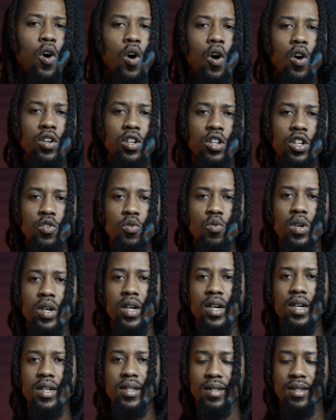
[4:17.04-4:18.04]
all the new
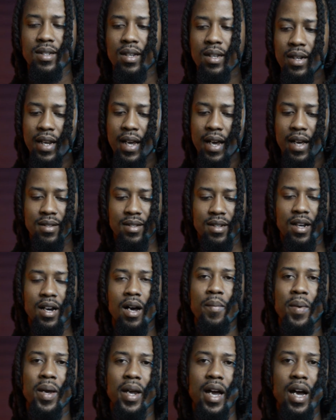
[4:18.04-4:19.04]
guns that's
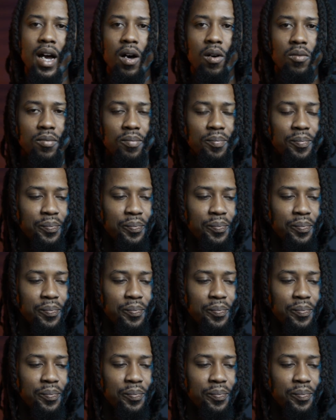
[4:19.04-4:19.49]
coming out,